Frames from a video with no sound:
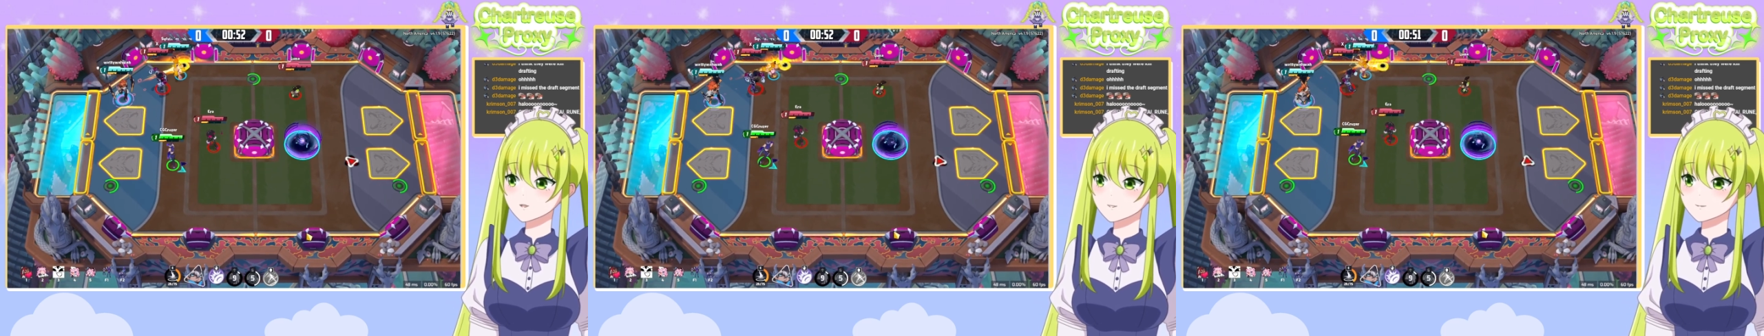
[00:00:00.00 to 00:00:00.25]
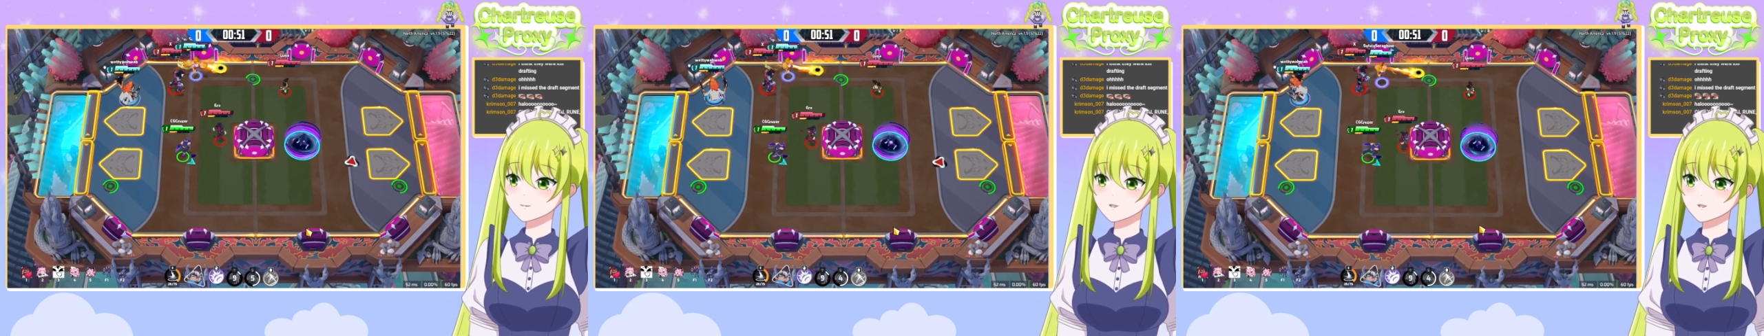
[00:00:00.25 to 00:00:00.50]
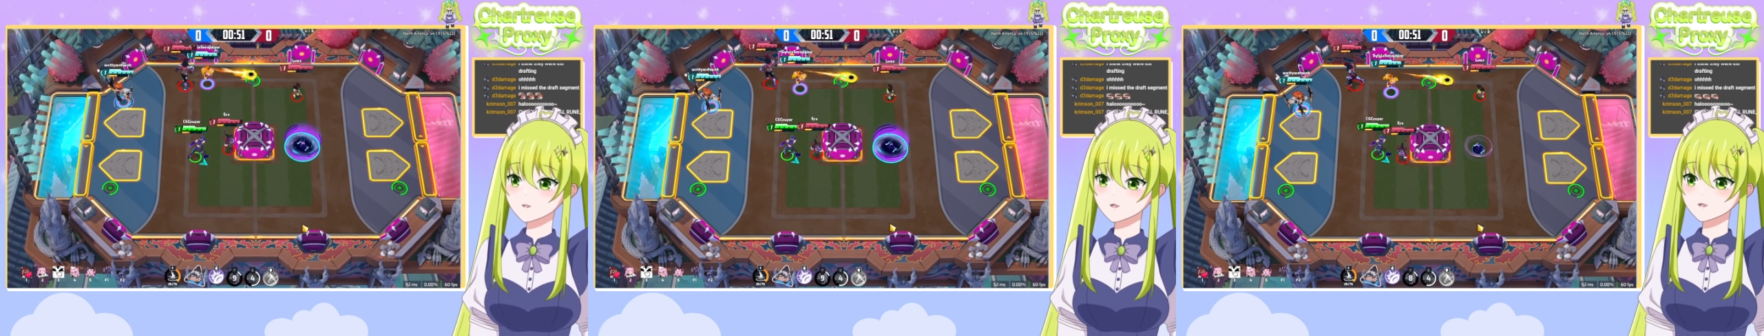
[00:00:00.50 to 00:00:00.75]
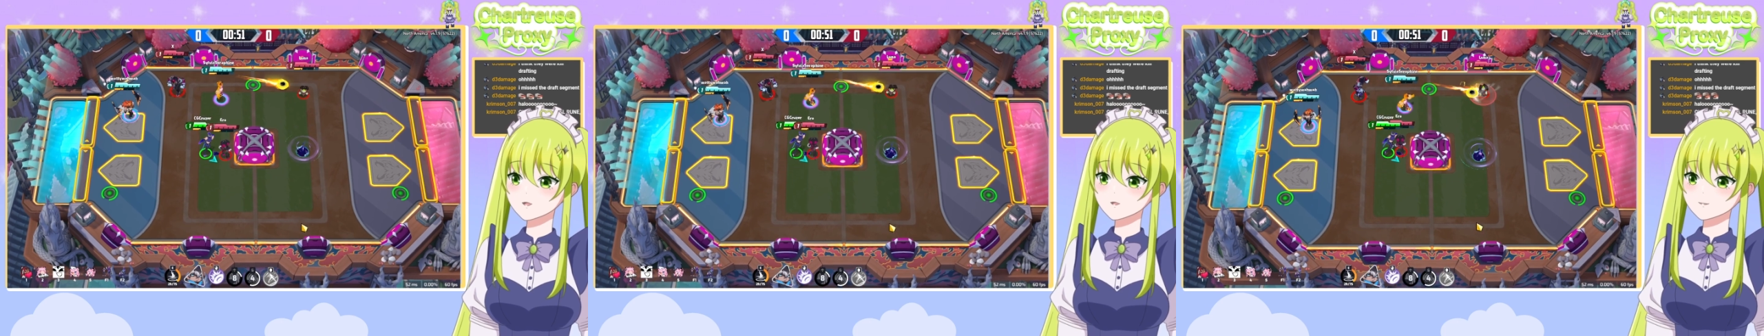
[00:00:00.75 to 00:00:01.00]
Let's go ahead and
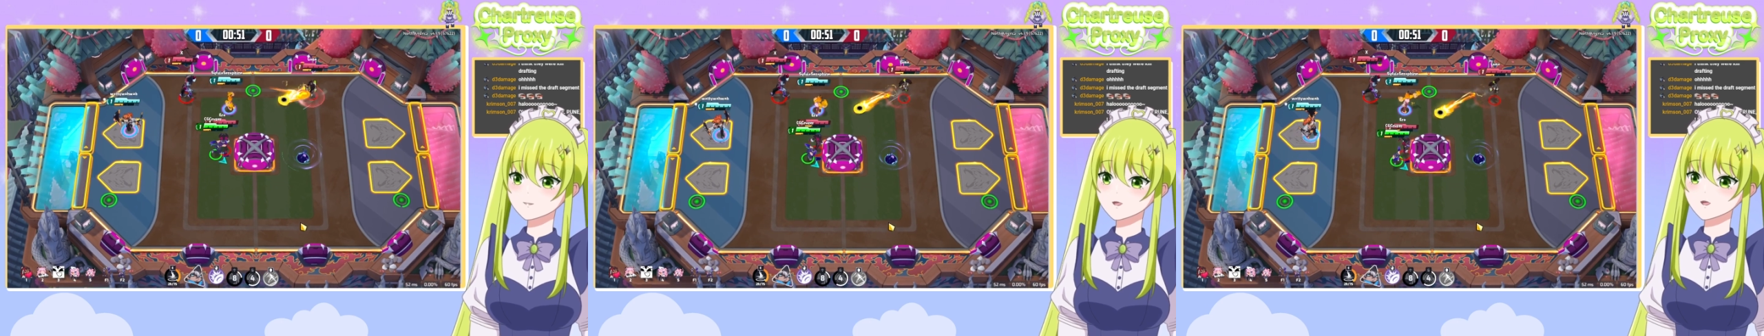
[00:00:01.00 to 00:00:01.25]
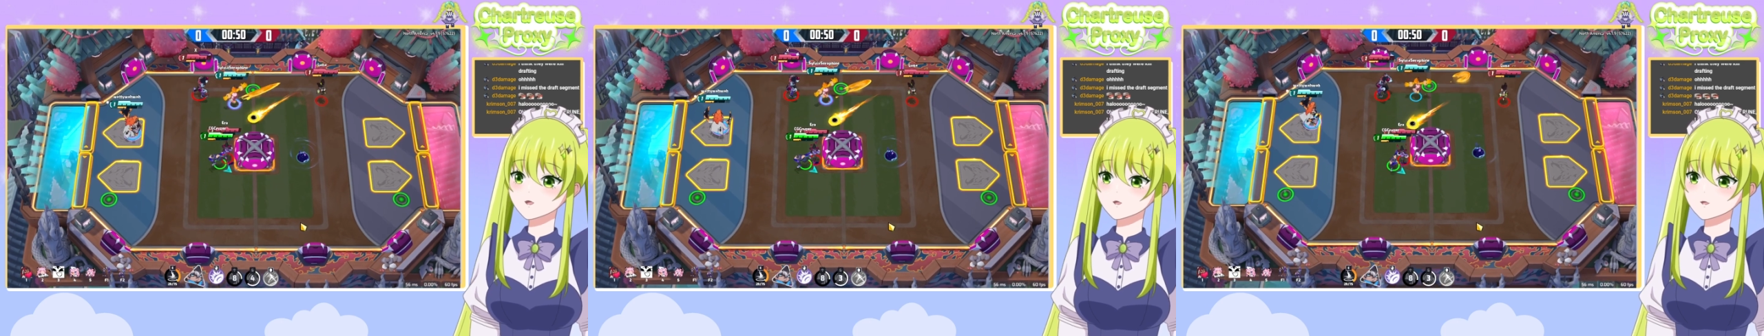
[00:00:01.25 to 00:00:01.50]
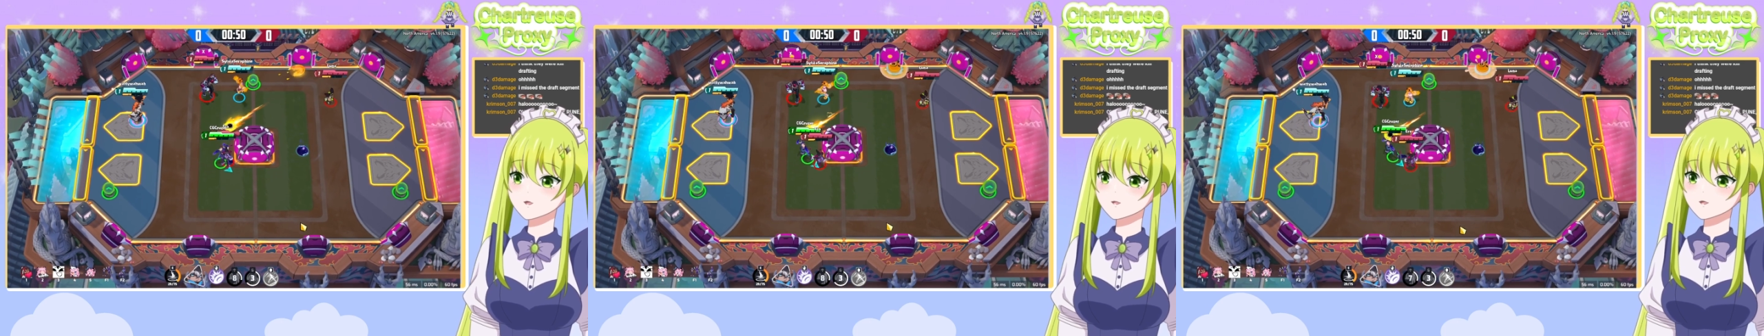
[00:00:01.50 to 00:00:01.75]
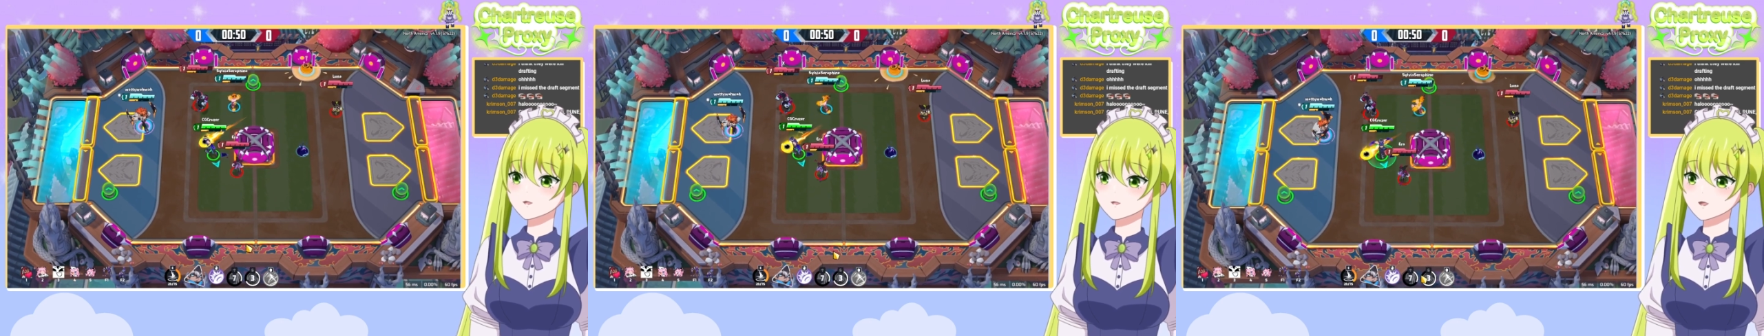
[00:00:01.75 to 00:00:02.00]
set up Shadow on
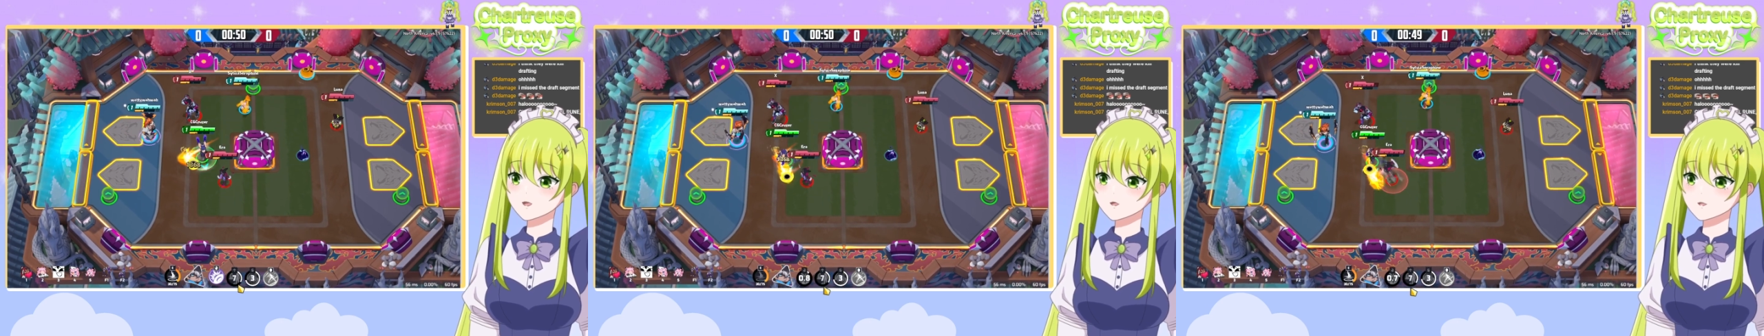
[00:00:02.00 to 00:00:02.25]
their side.